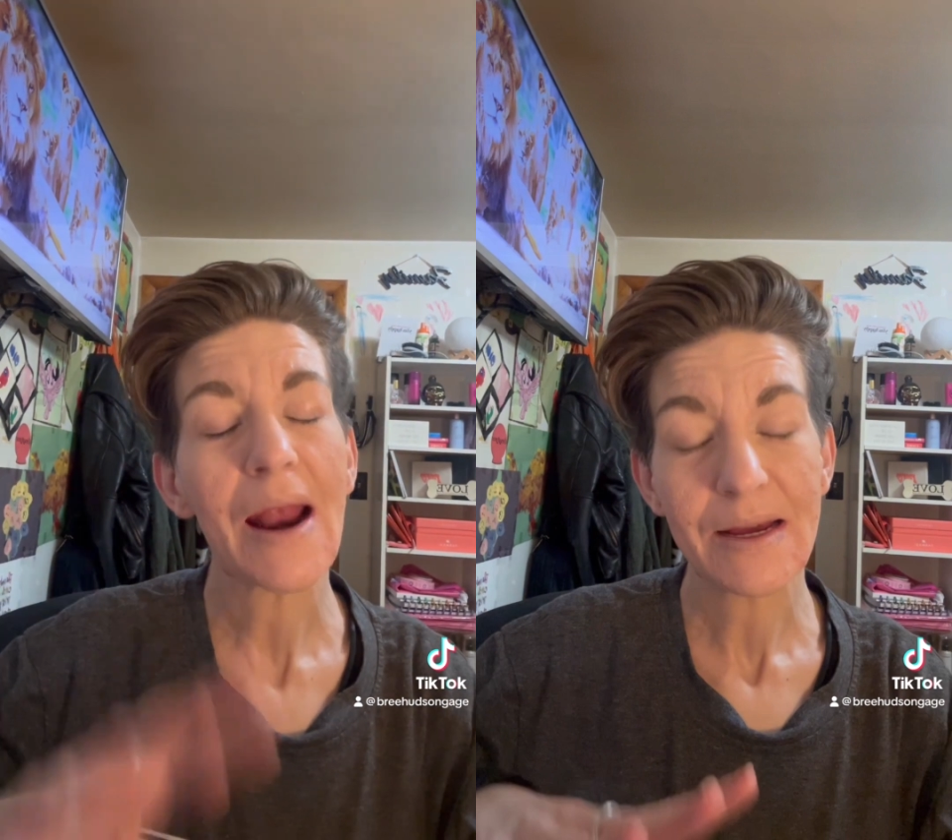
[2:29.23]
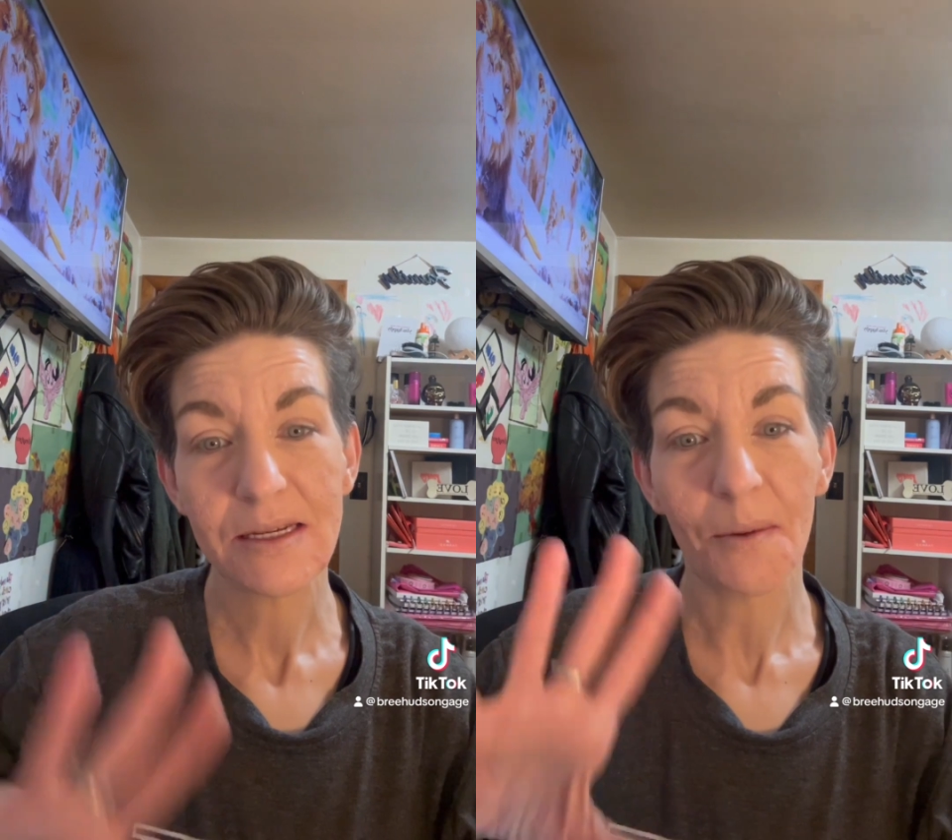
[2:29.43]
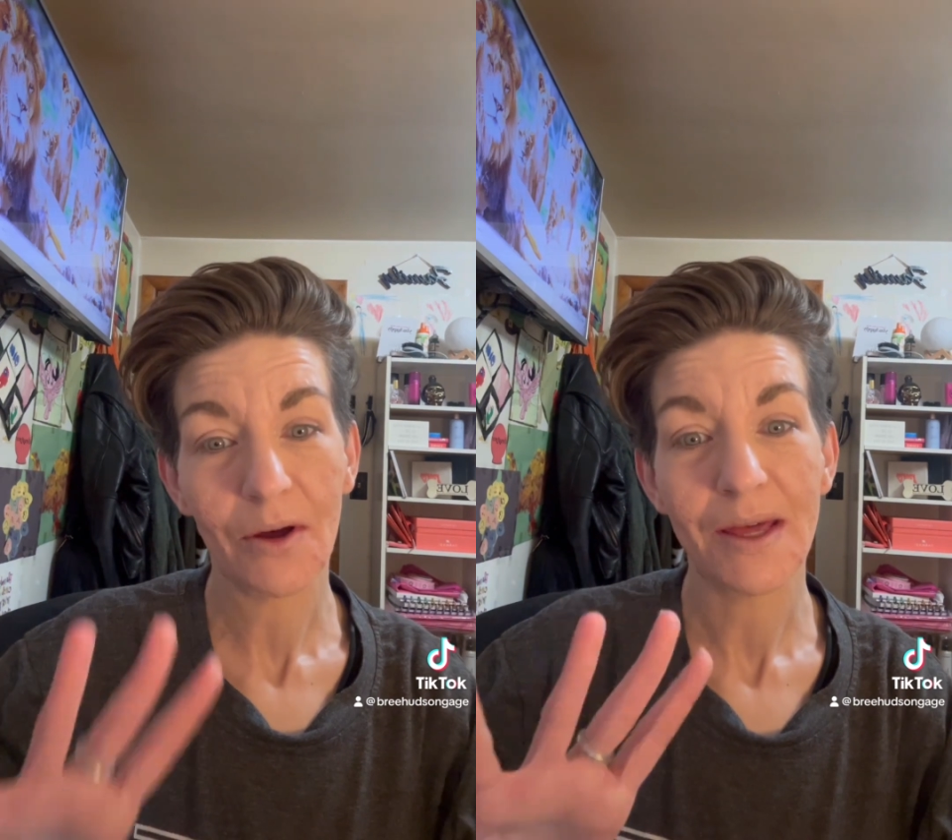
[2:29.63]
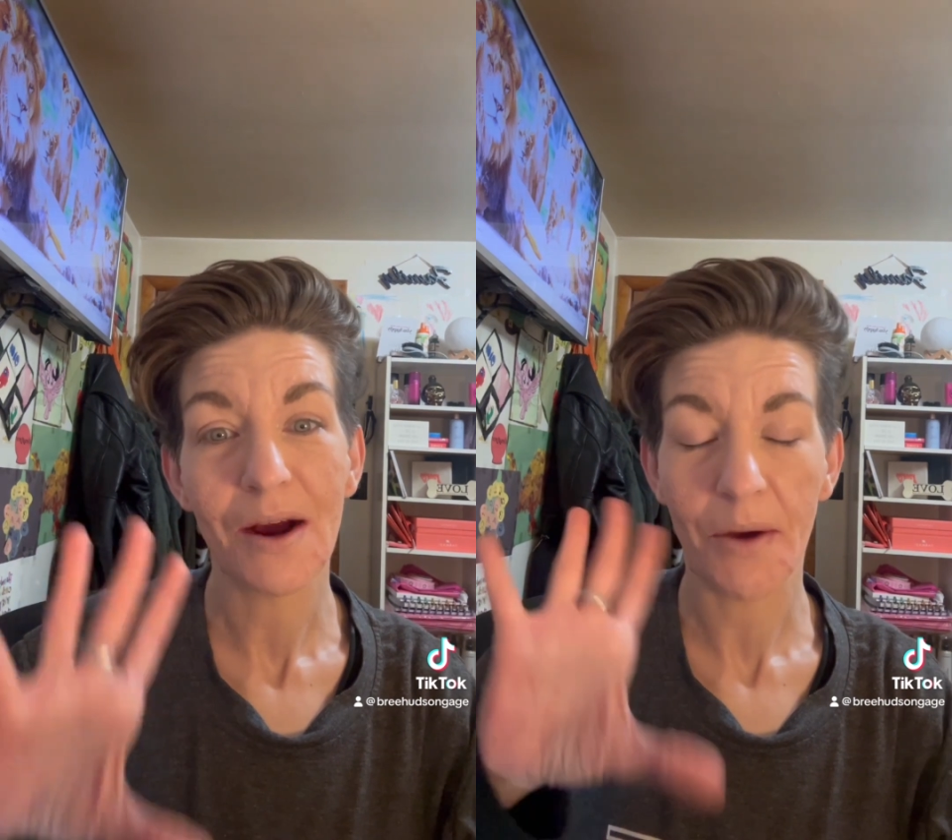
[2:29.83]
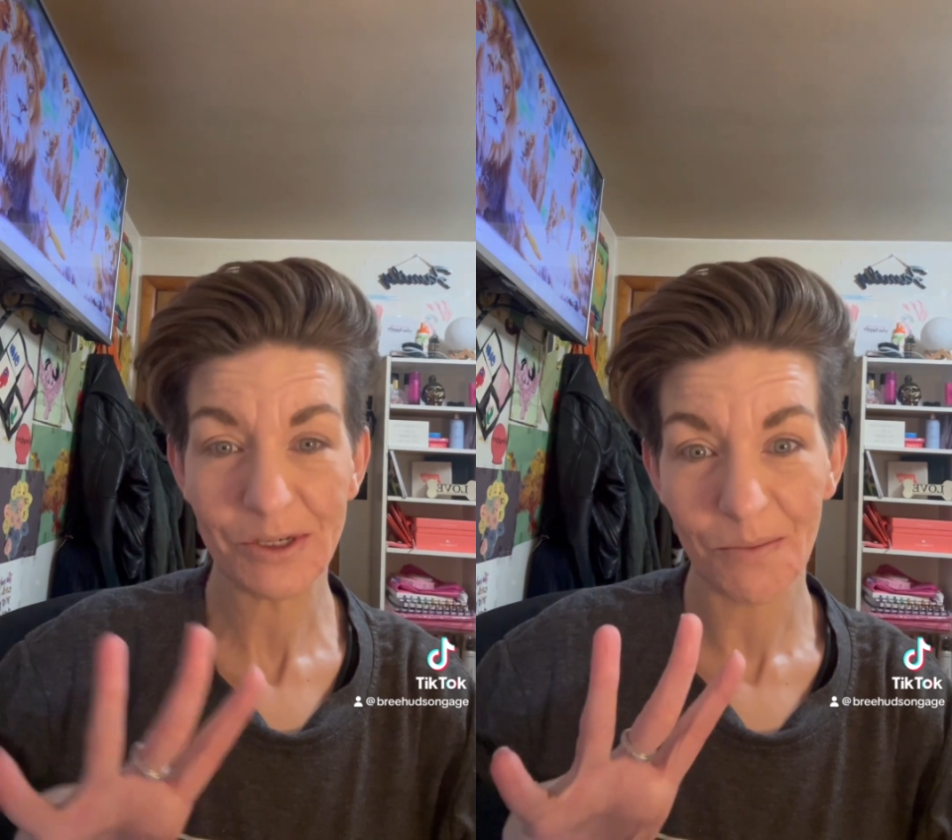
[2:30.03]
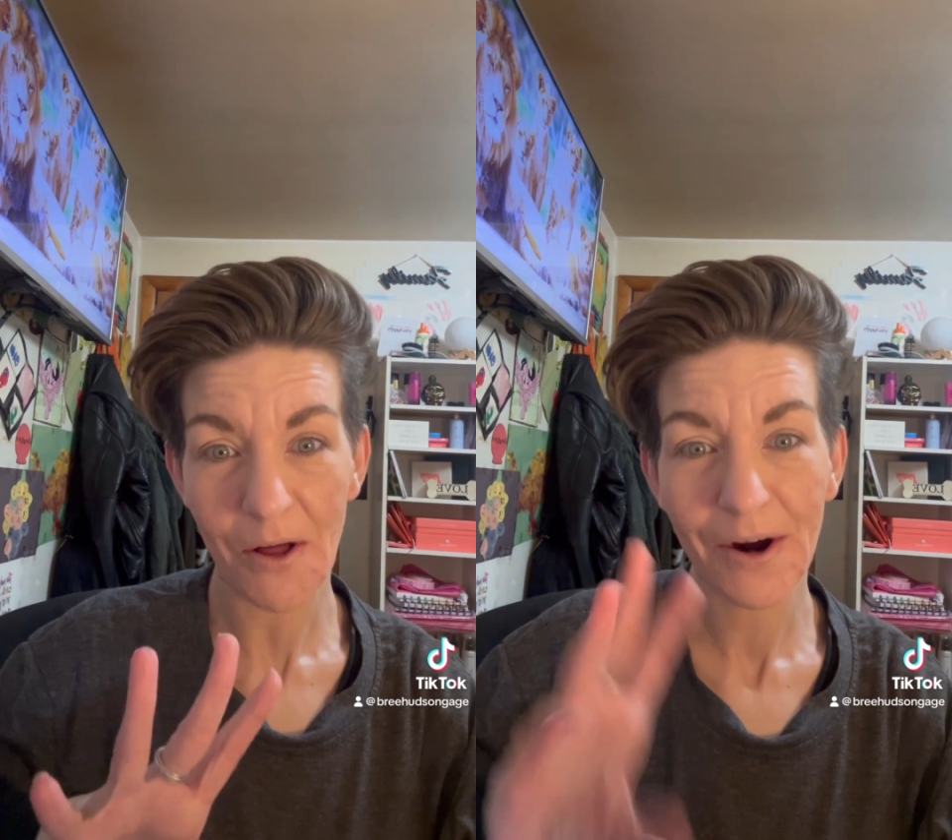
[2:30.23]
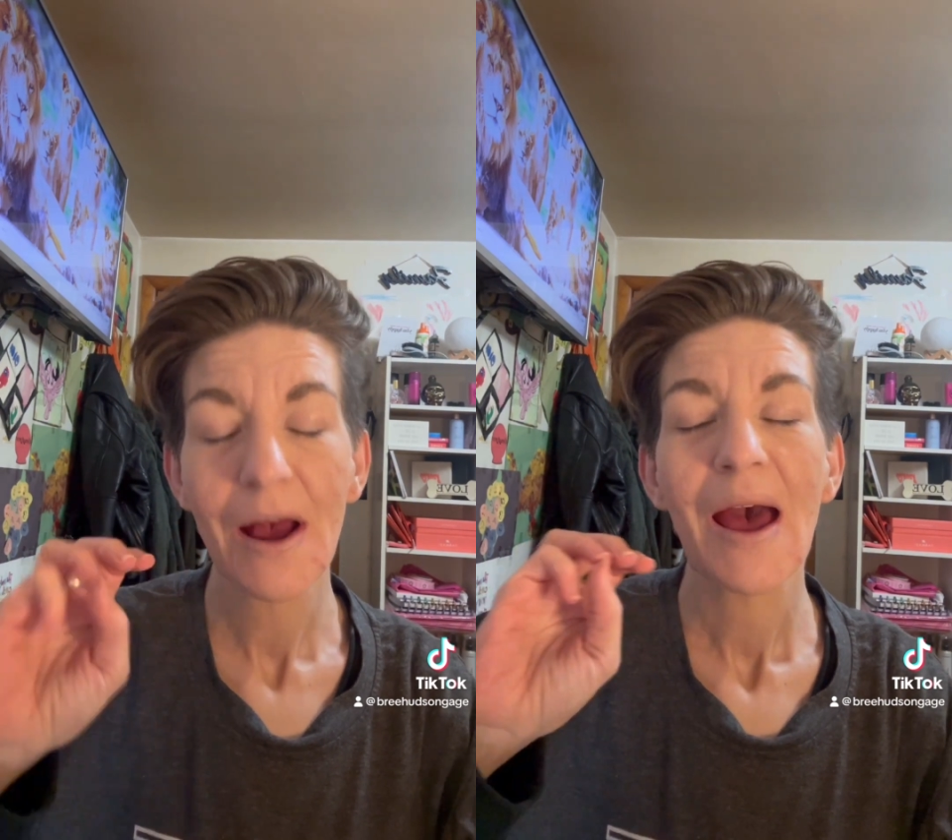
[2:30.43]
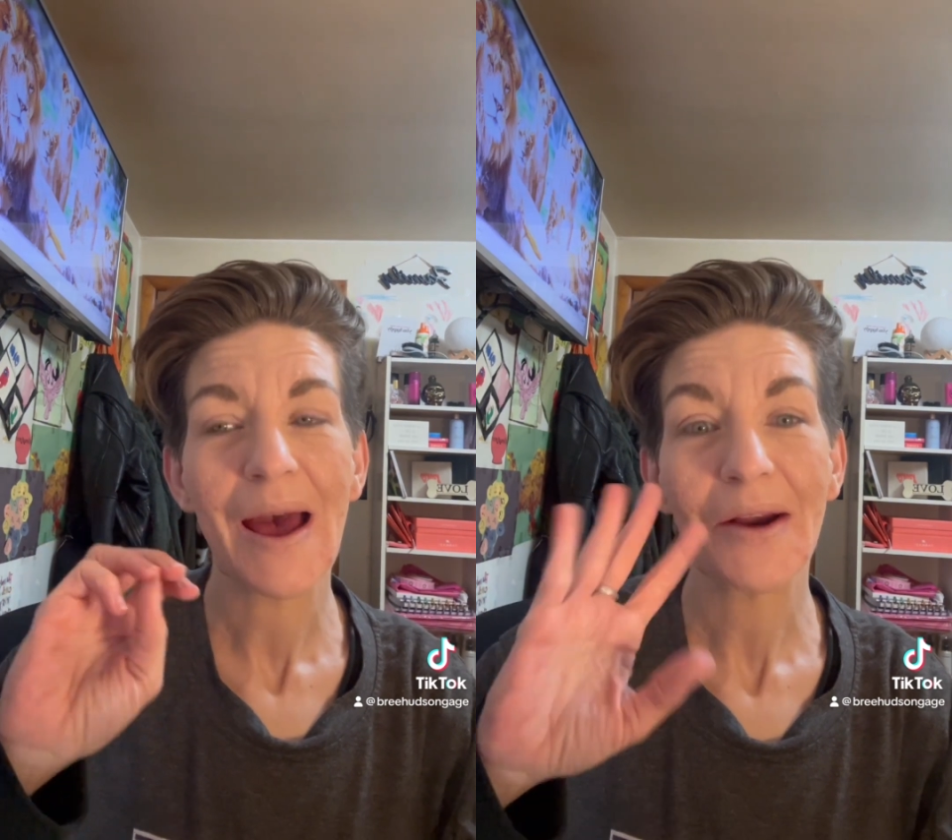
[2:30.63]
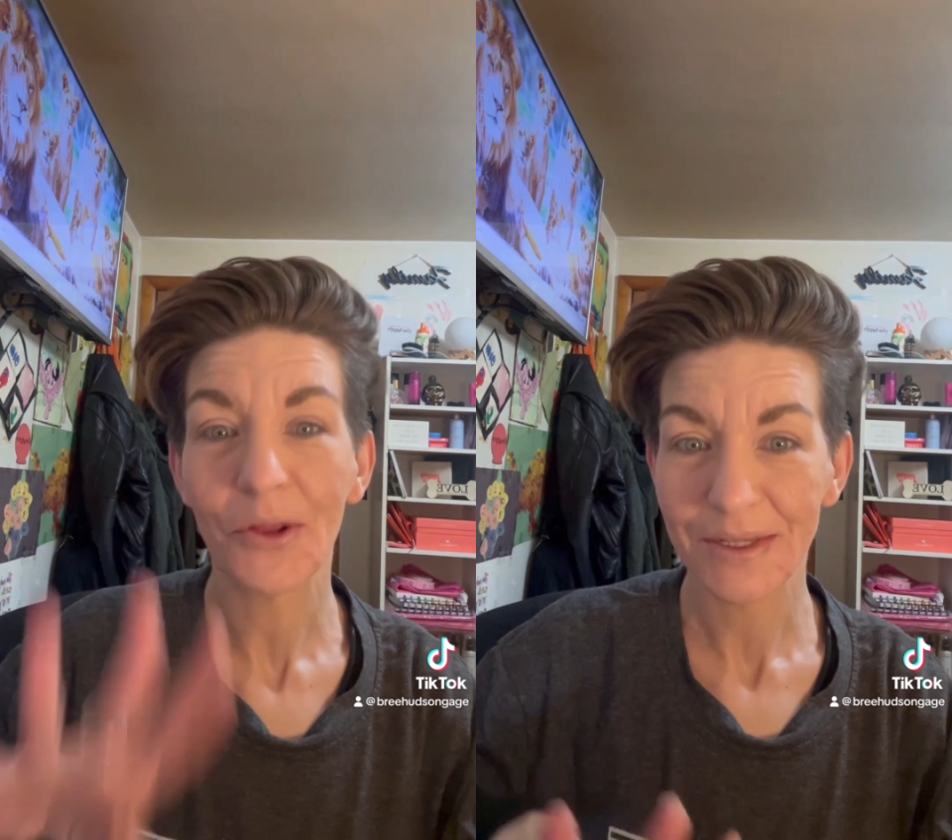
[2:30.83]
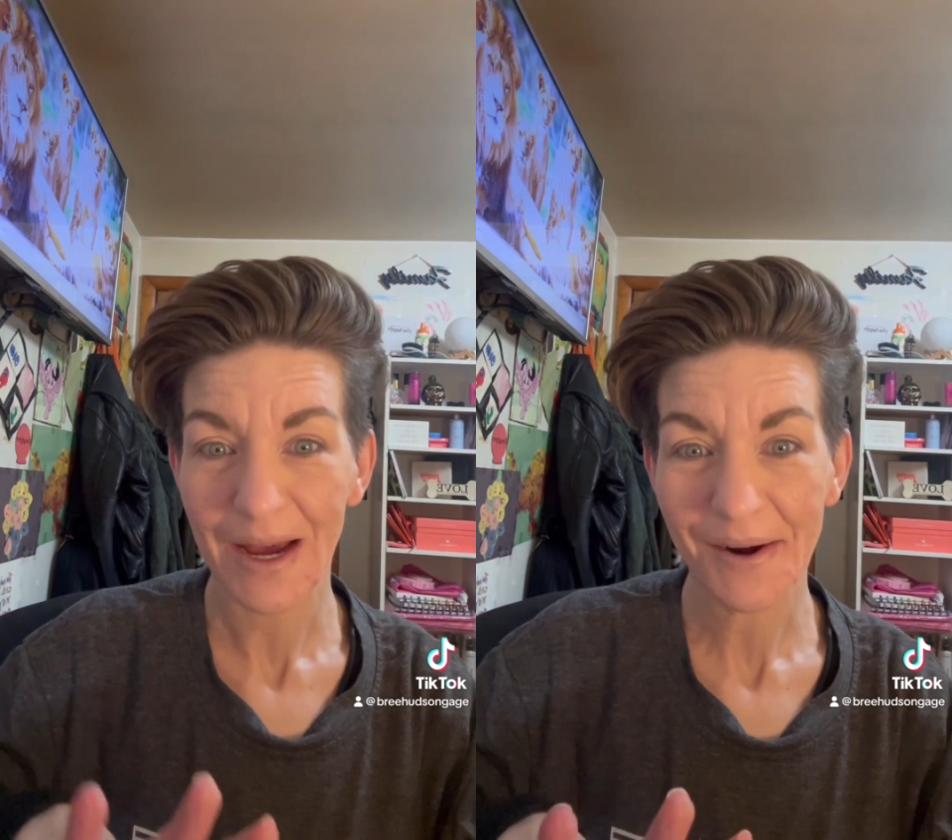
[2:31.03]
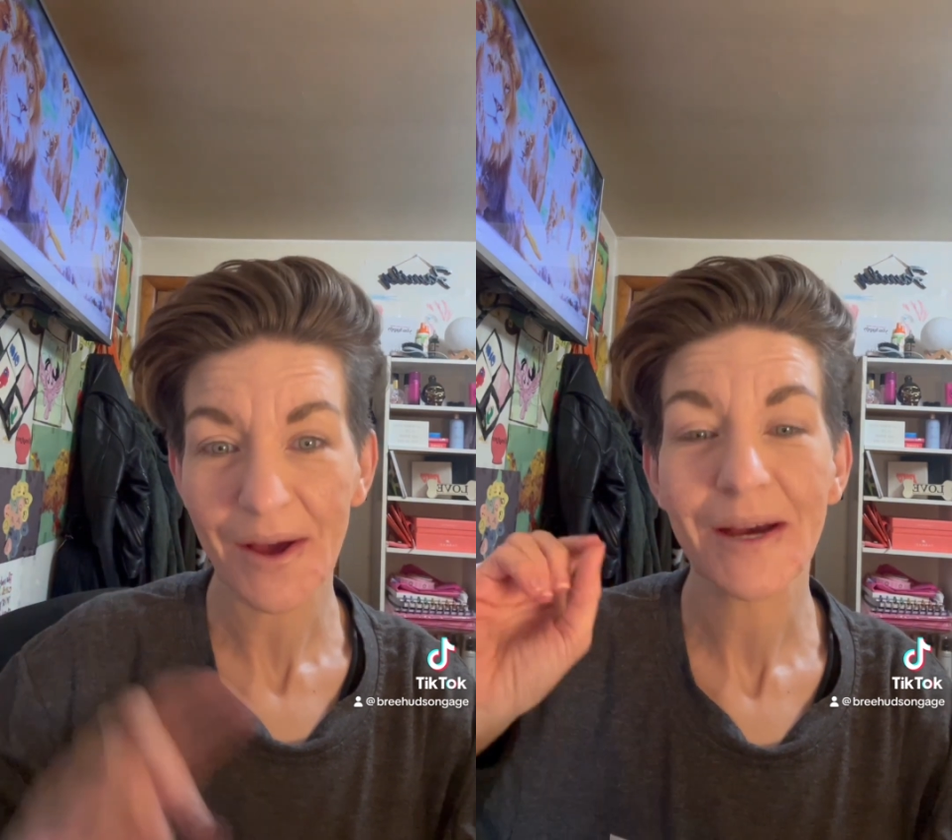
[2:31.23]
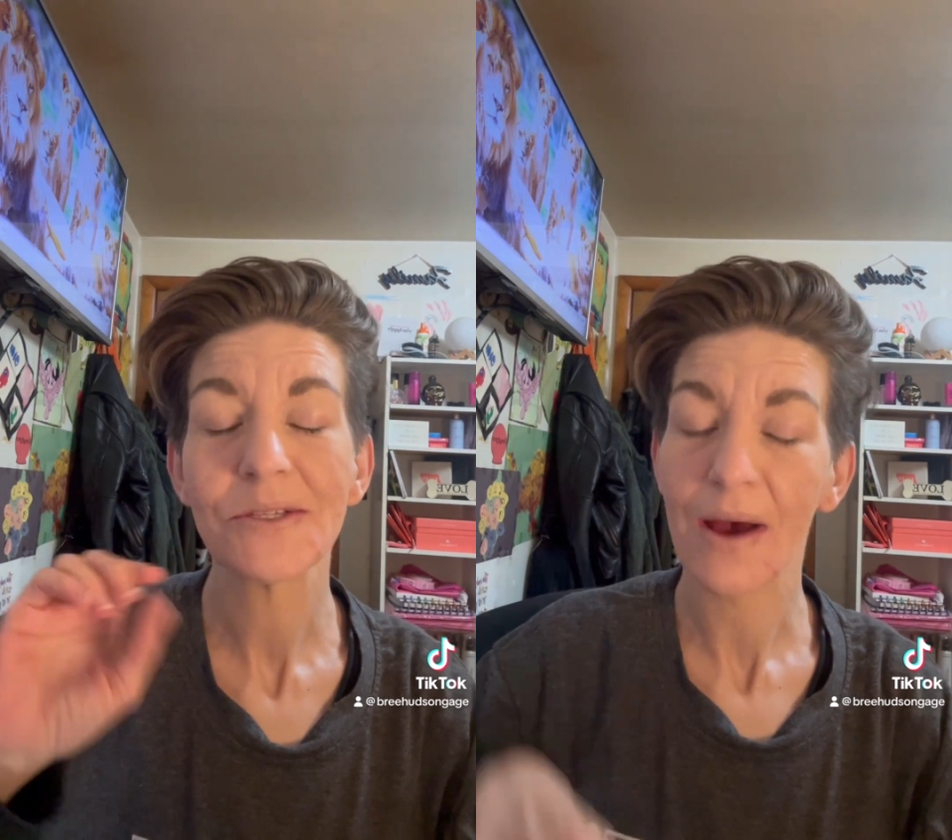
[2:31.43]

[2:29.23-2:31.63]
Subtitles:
I had seen a monkey there that was smaller and looked kind of like it,